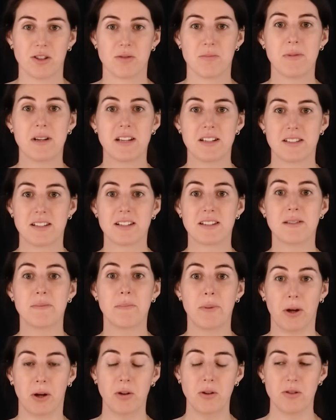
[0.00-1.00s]
which means it's
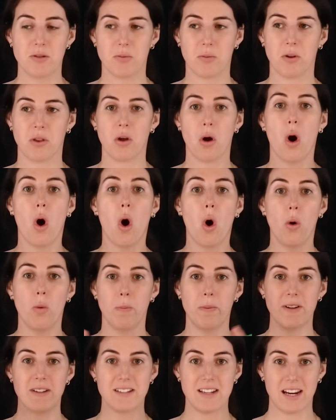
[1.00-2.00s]
built with
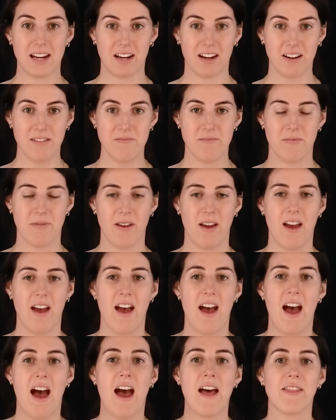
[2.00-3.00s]
open data
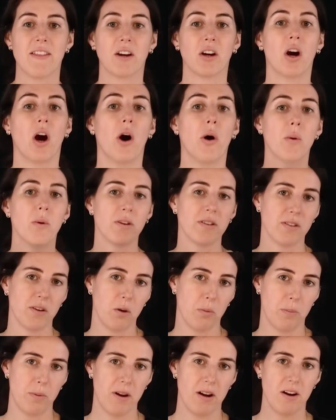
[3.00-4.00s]
and the code is
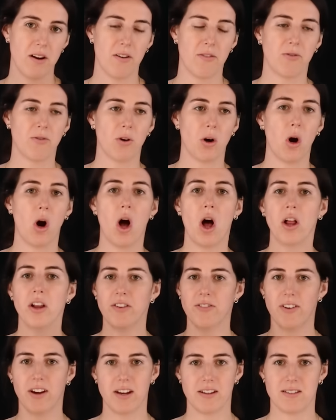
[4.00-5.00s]
open for all
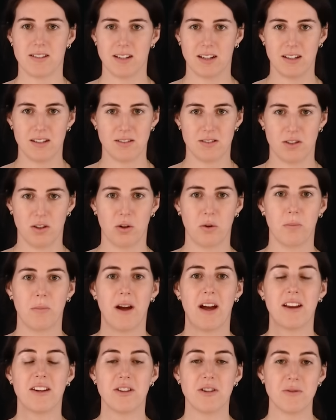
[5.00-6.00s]
of us to consume
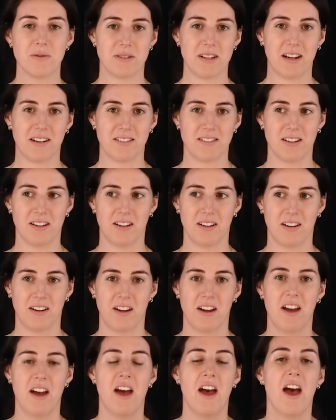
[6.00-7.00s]
and use it.
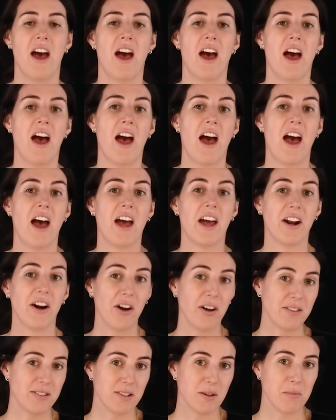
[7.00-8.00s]
It
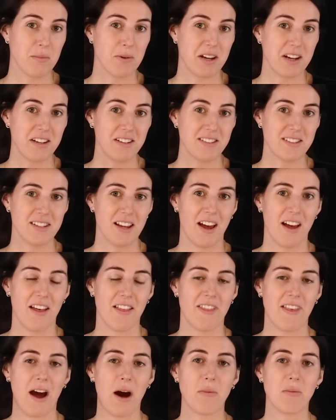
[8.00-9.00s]
also means
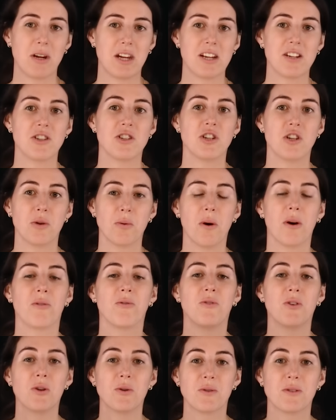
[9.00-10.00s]
that we can do a
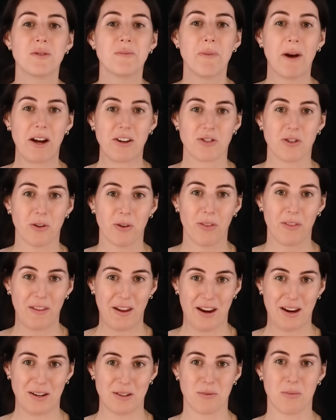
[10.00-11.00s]
few special
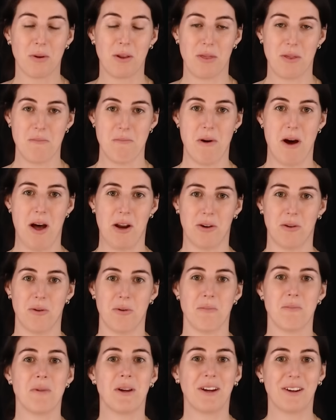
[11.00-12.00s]
things with the
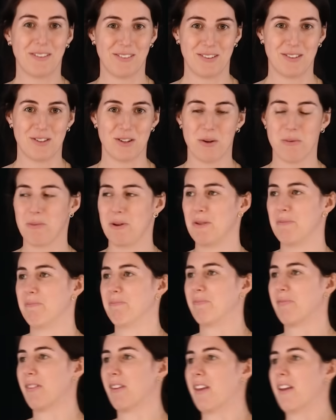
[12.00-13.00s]
model because it's open.
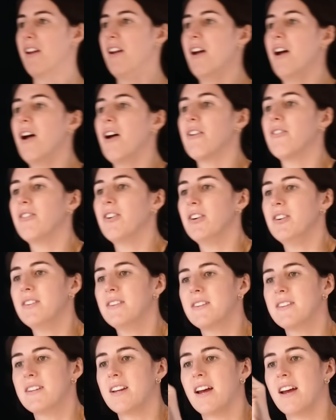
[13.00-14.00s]

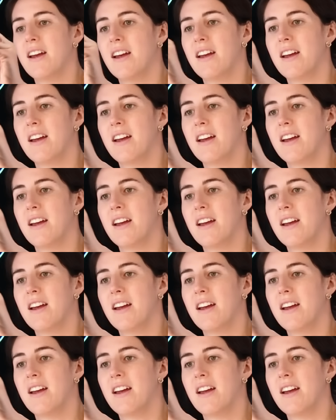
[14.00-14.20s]
First,